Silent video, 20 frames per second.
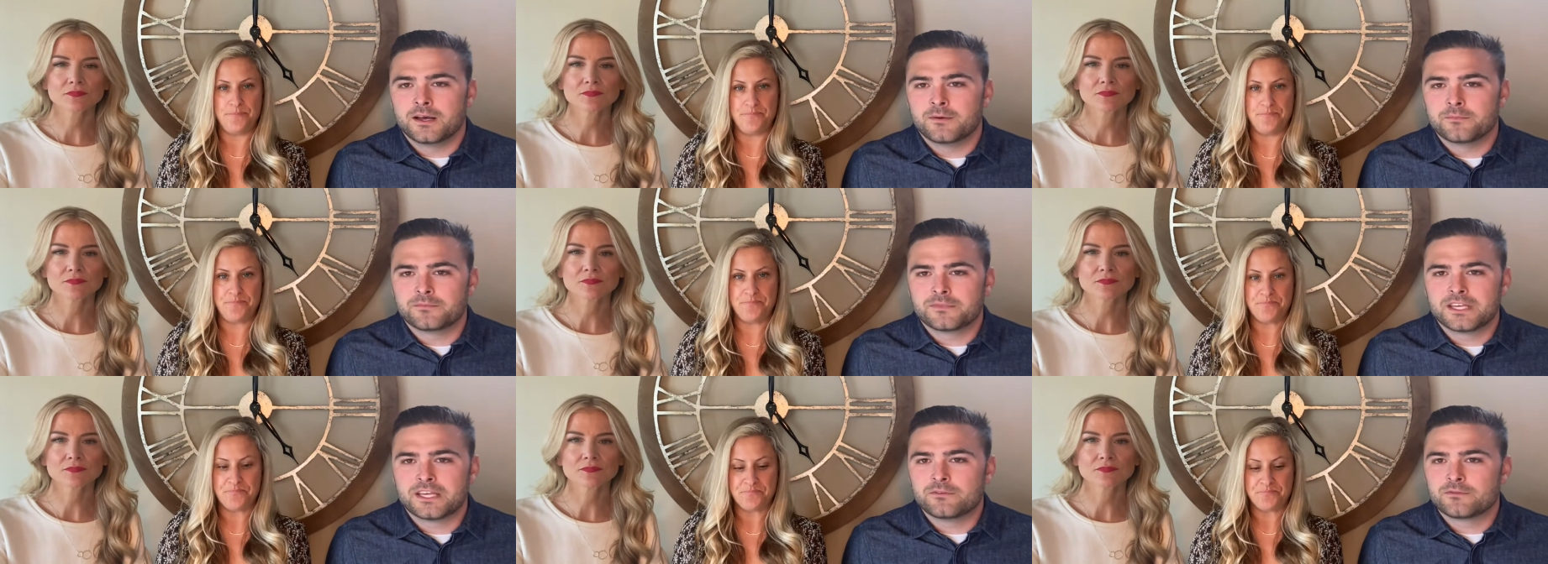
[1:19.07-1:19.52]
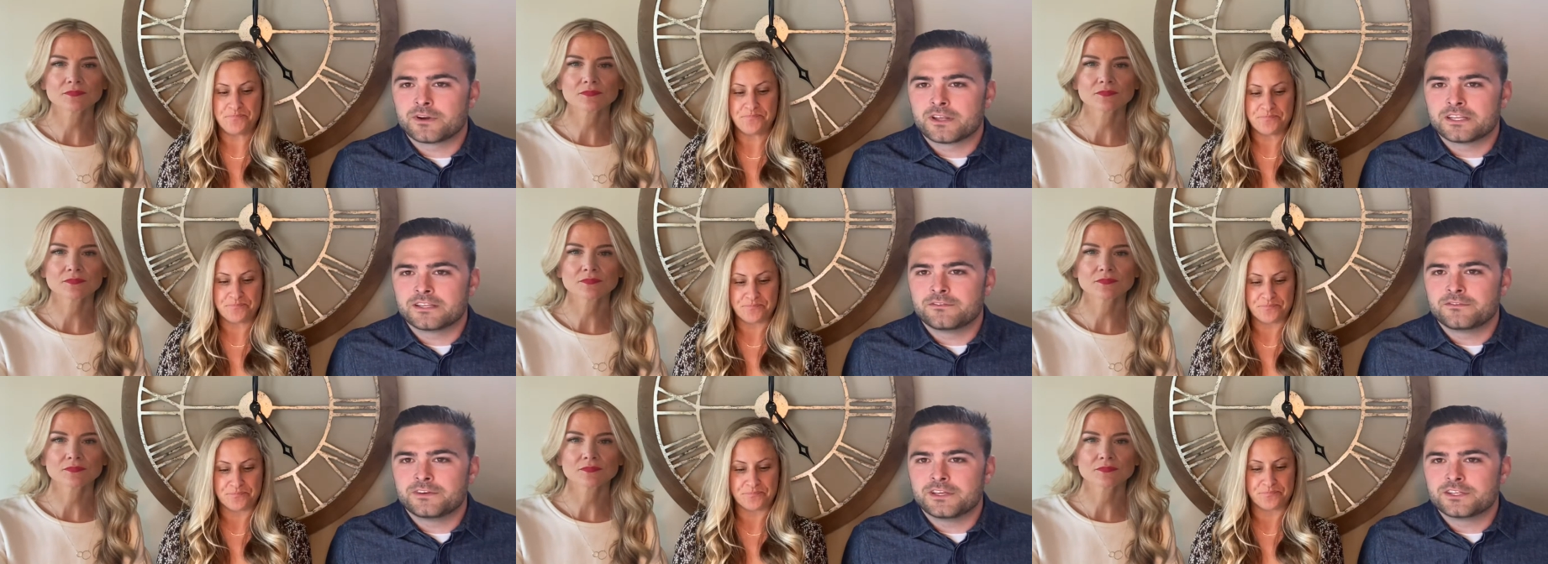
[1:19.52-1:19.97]
Speaker 1: Kid-friendly
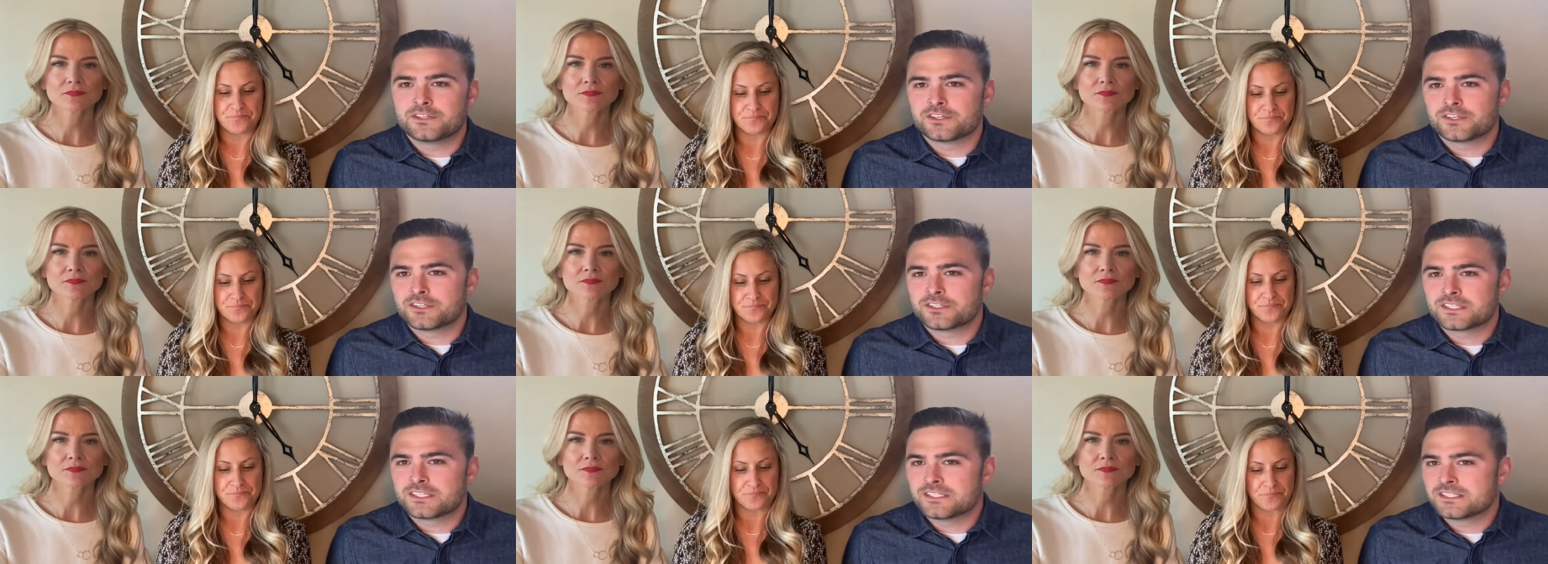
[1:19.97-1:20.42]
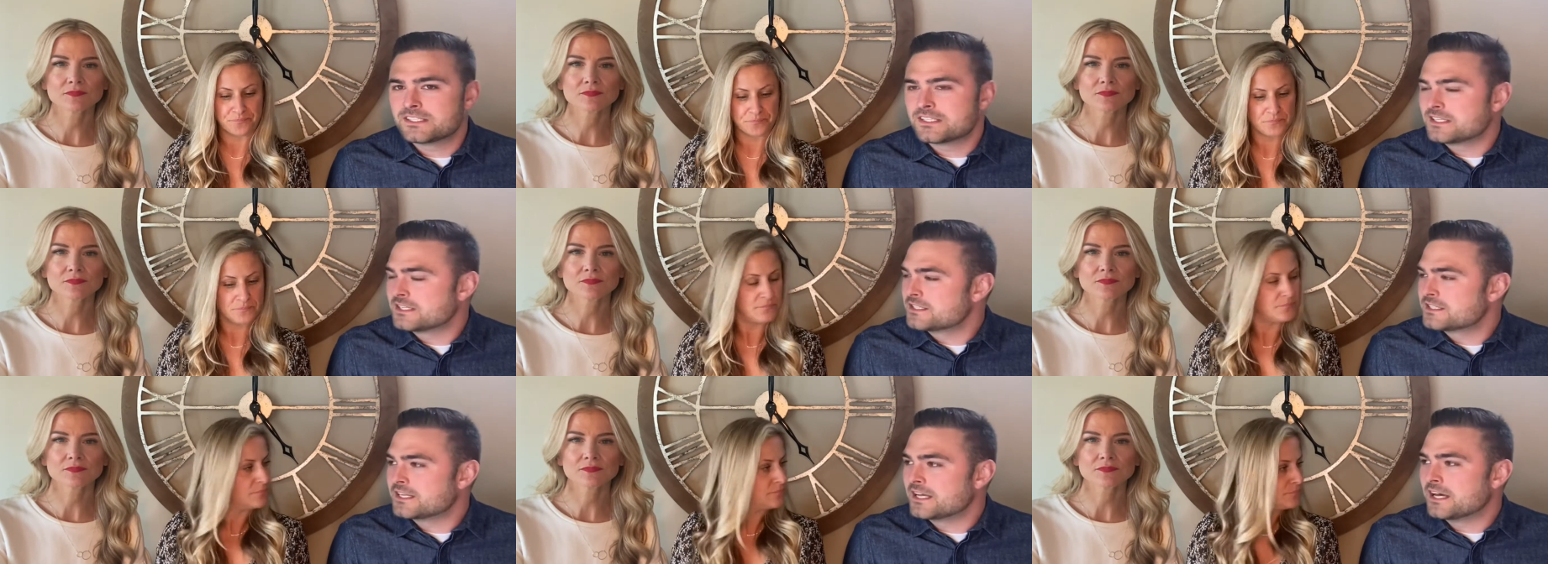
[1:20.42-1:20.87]
features consist
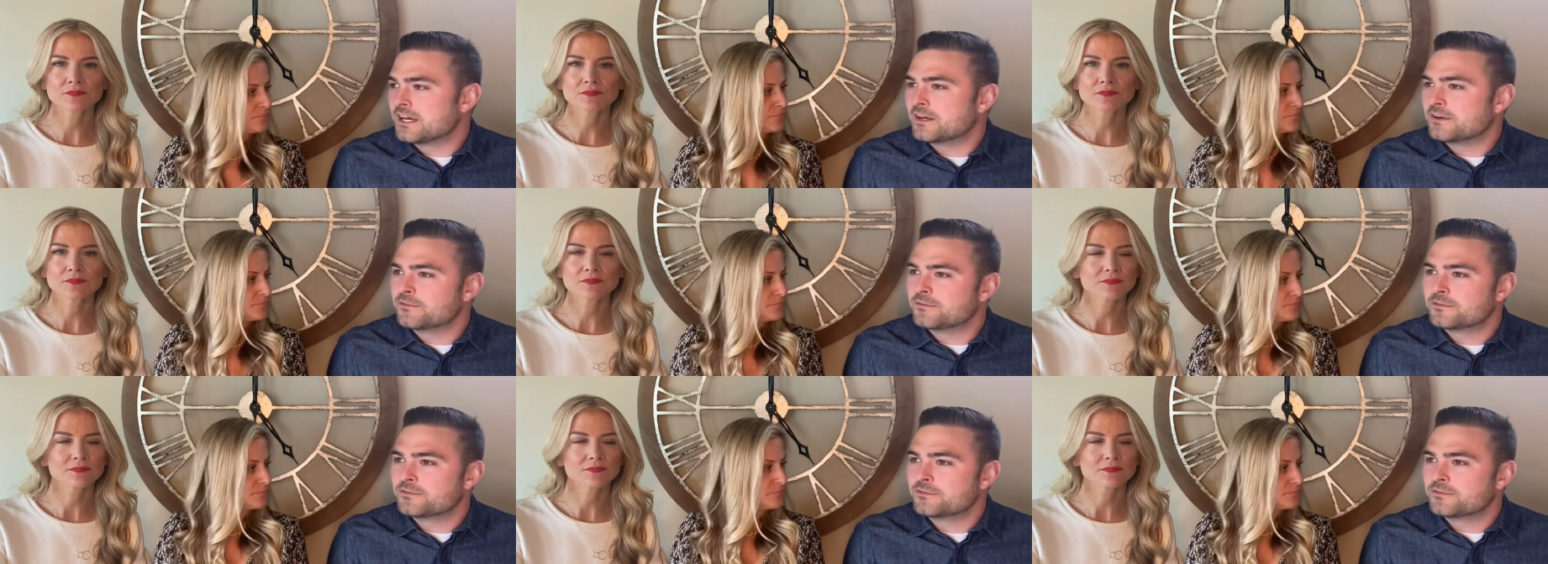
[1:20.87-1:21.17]
of